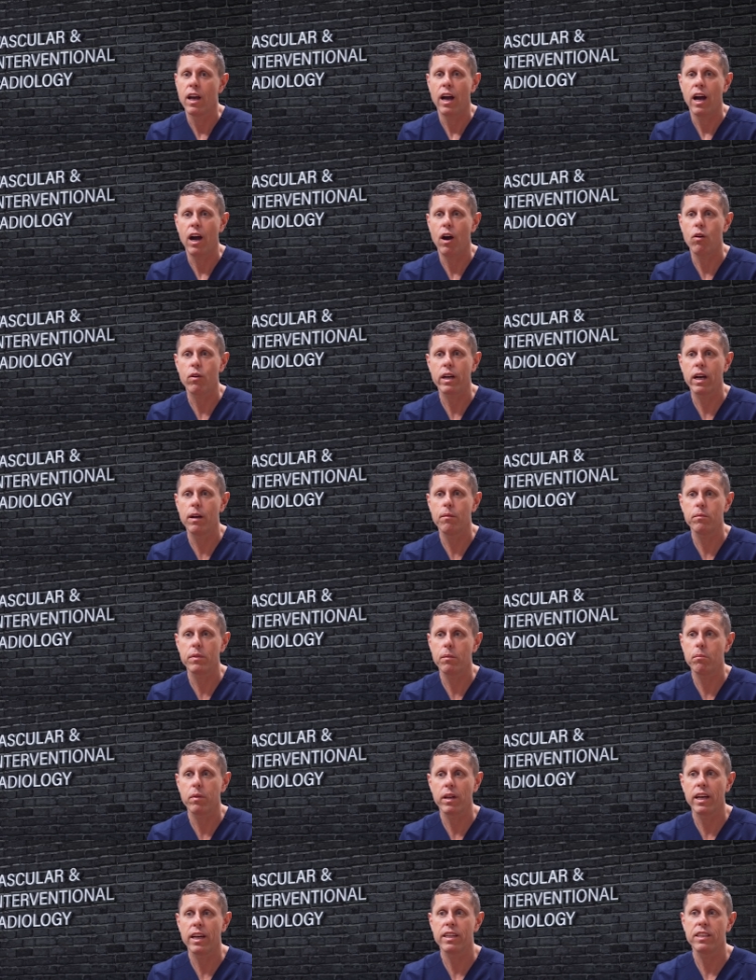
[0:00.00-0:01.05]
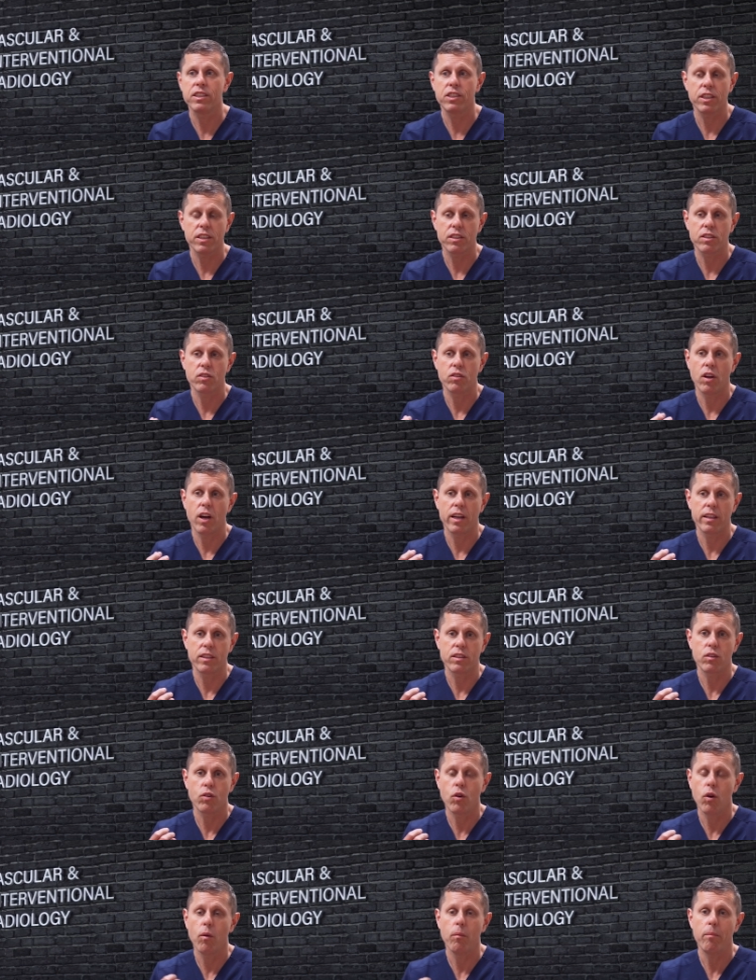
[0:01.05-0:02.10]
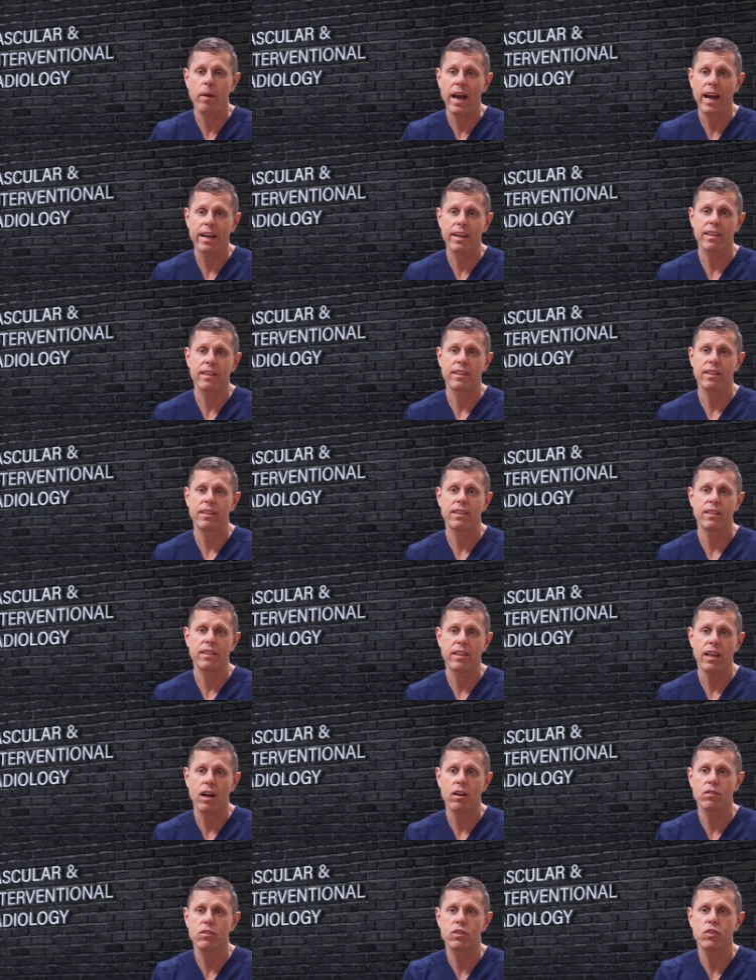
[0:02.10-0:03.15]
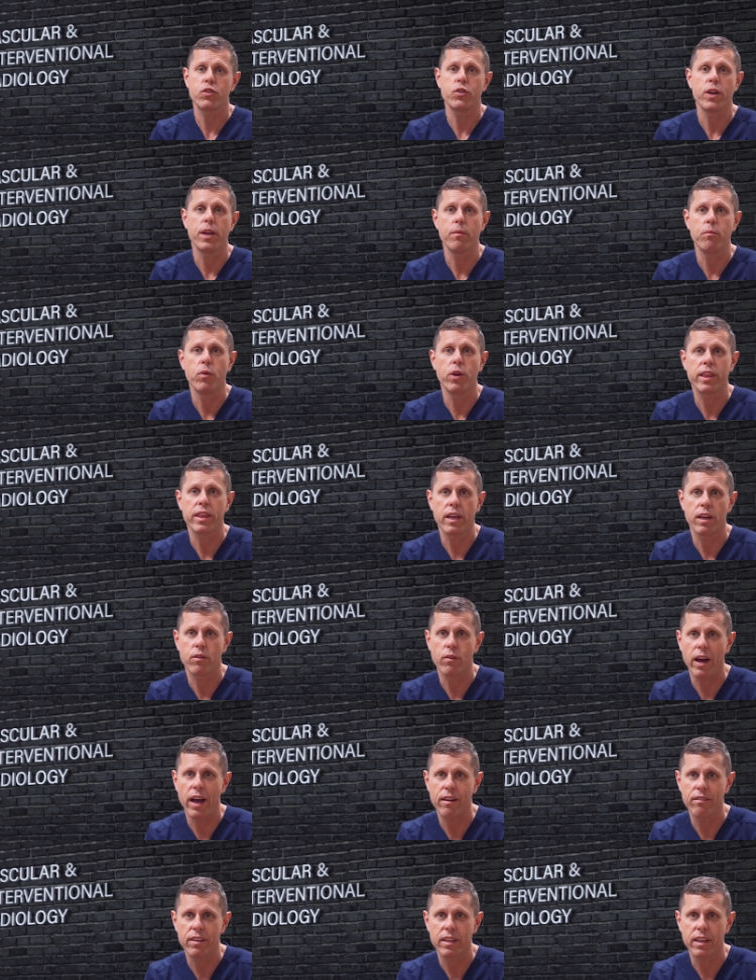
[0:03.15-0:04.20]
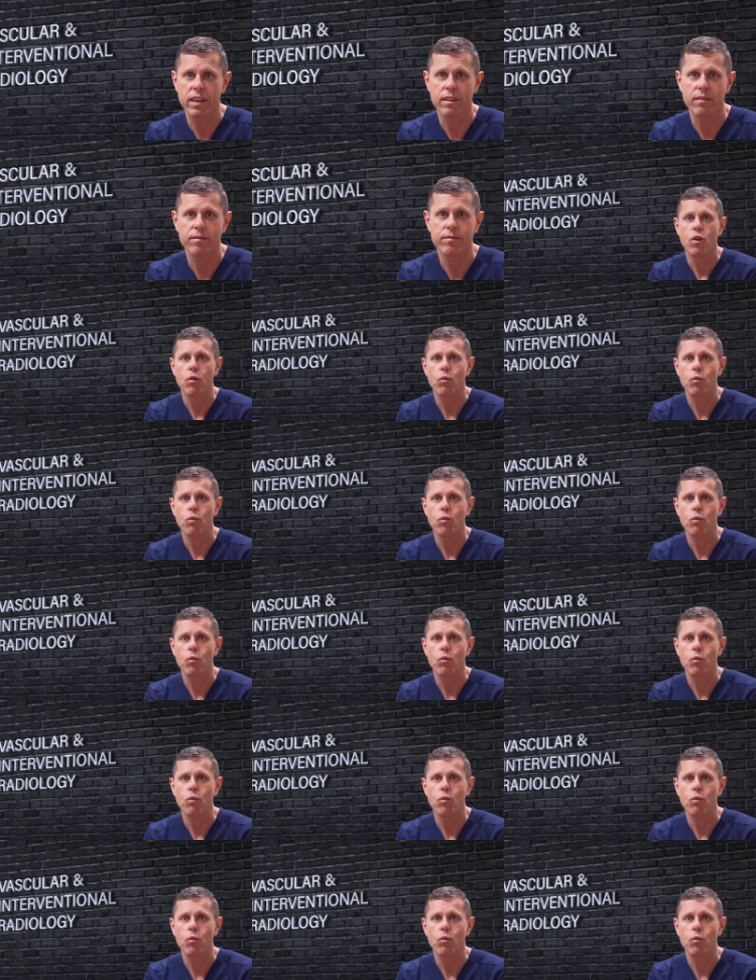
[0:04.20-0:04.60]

how come the blood just not go back downstream with the gravity?